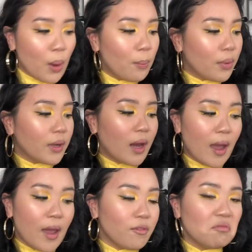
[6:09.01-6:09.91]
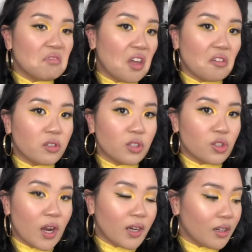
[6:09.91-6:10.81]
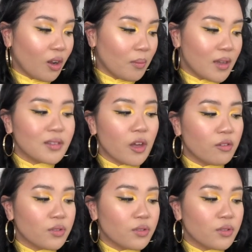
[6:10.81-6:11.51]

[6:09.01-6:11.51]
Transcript: but I've never tried it on myself.